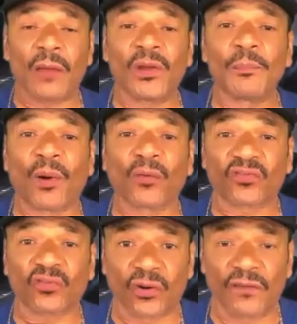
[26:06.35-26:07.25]
And we both
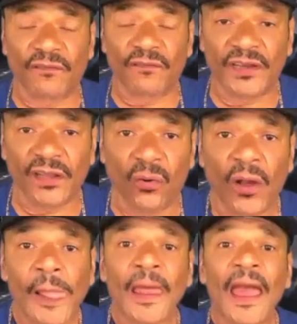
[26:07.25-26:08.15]
saw it on video.
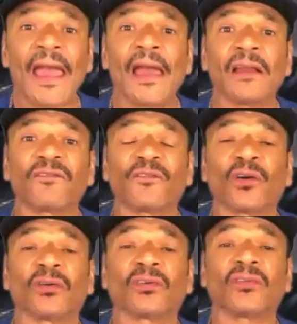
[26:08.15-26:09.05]
And
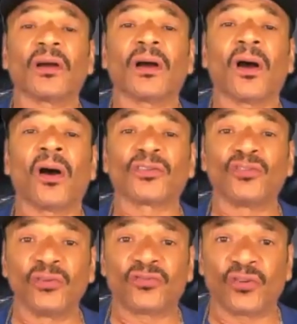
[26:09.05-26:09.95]
for our
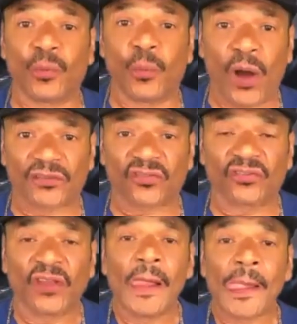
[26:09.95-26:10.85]
YouTube
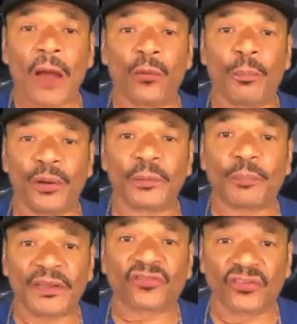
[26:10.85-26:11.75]
watchers, I will put
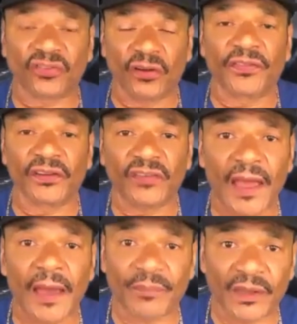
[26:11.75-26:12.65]
pictures of this
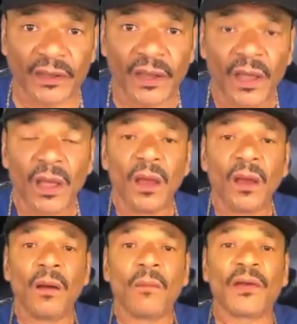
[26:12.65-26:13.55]
happening.
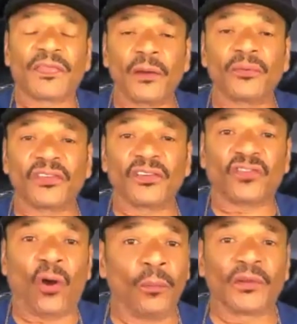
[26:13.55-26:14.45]
But there was
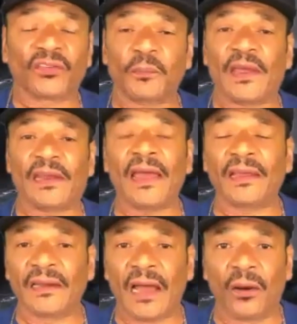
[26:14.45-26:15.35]
this homeless man
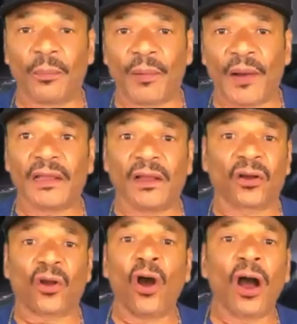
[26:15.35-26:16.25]
hanging out by
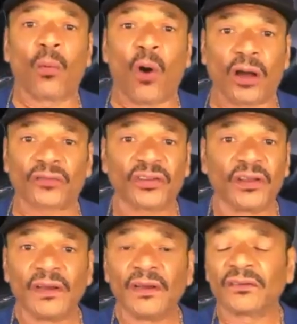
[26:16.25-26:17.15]
a car wash,
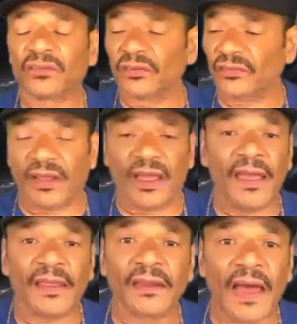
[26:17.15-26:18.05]
just
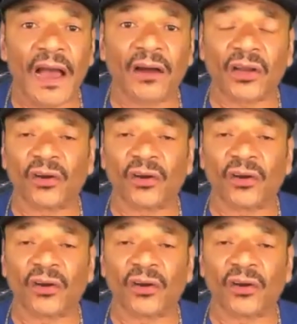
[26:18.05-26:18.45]
hanging out.